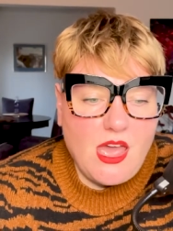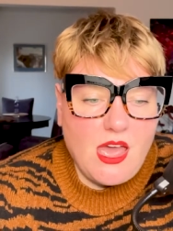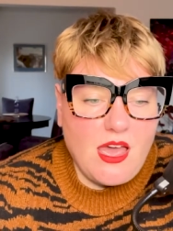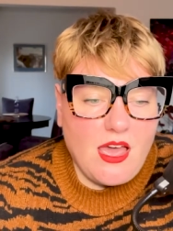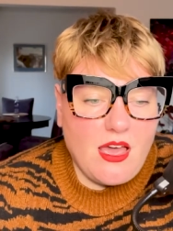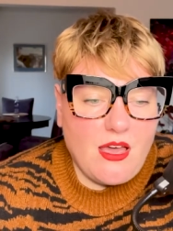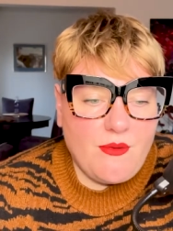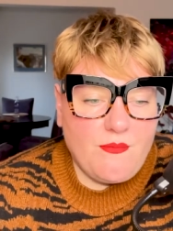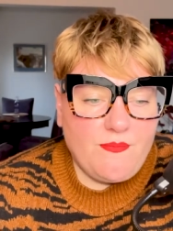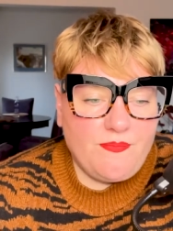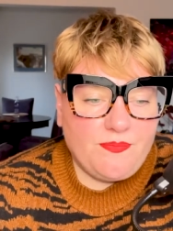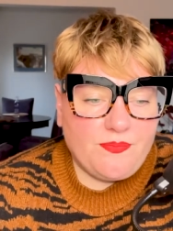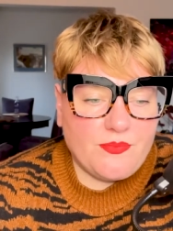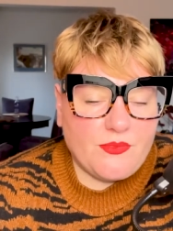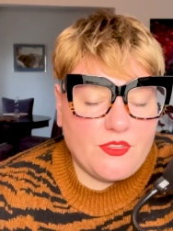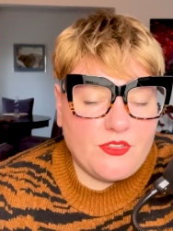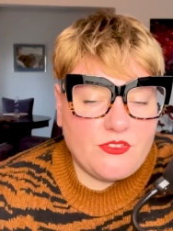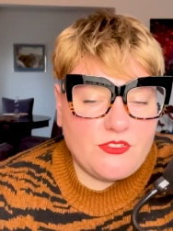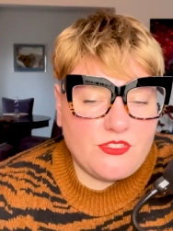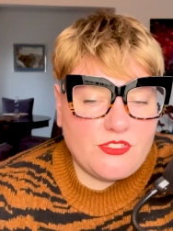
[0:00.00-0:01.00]

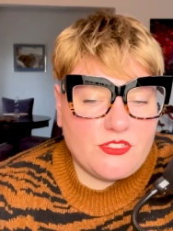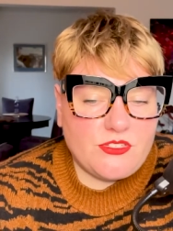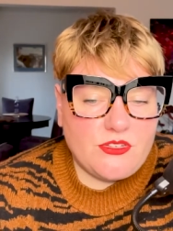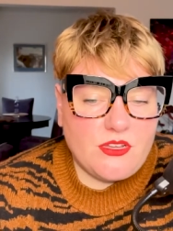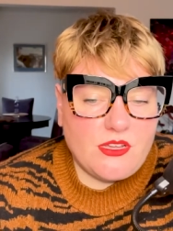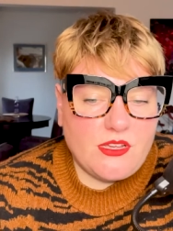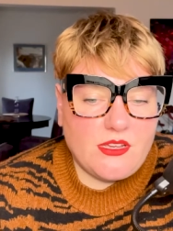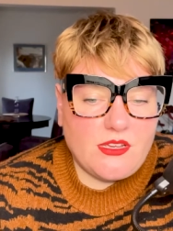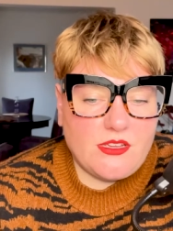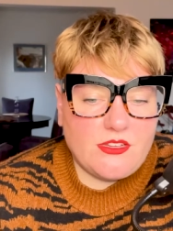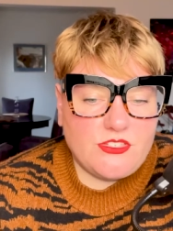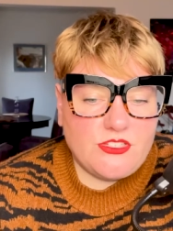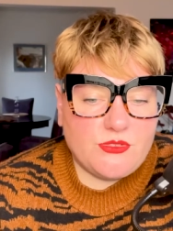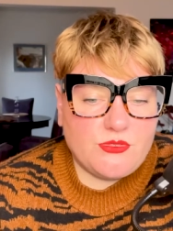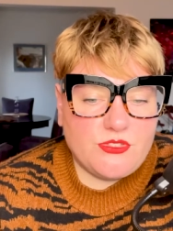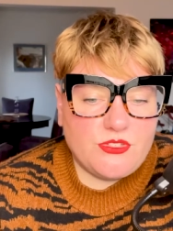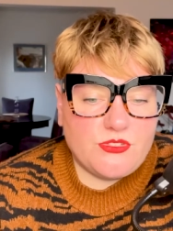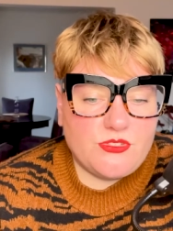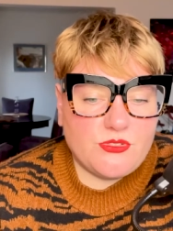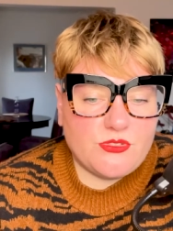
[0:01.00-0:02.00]
Um, she, uh, she
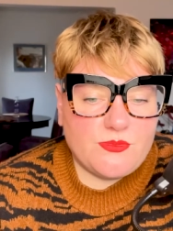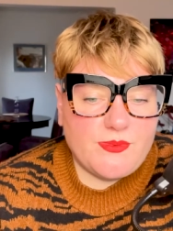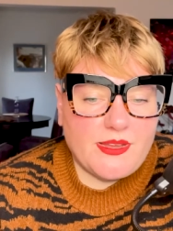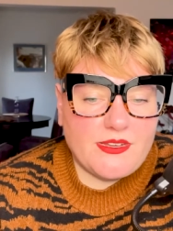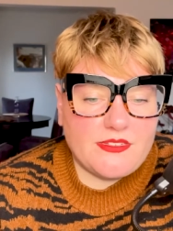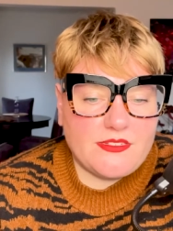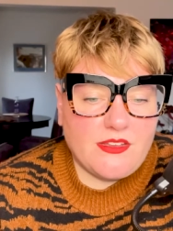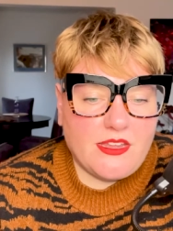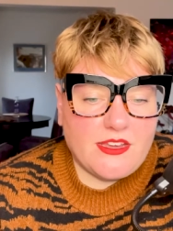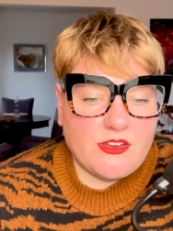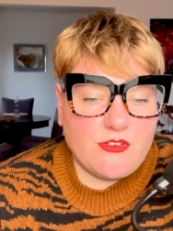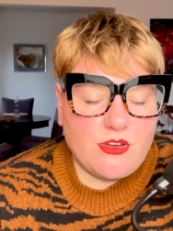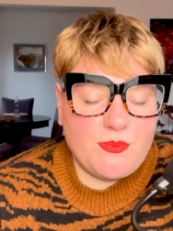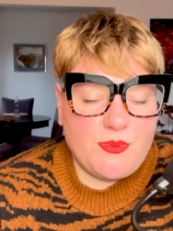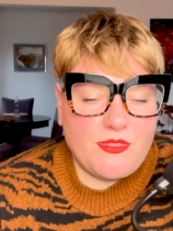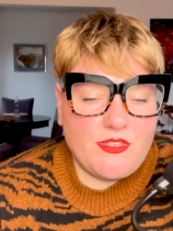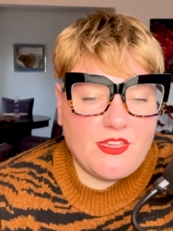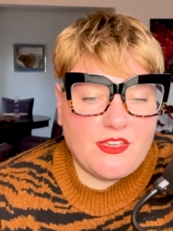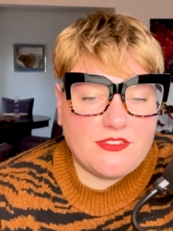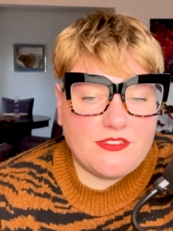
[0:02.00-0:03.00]
also talks about like
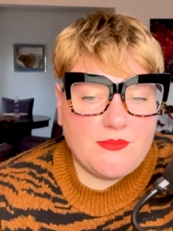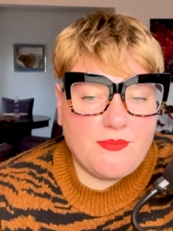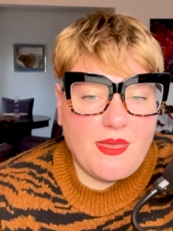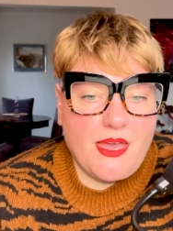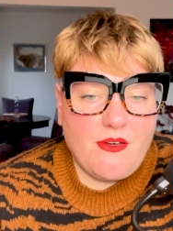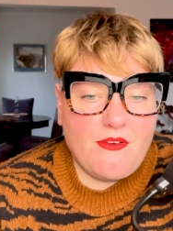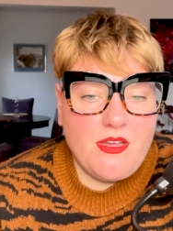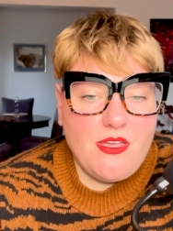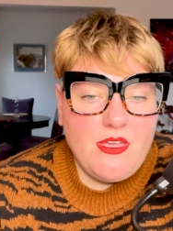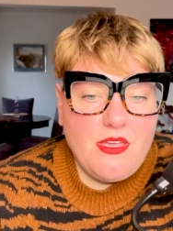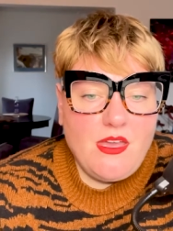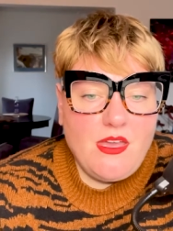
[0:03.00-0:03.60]
creepy things about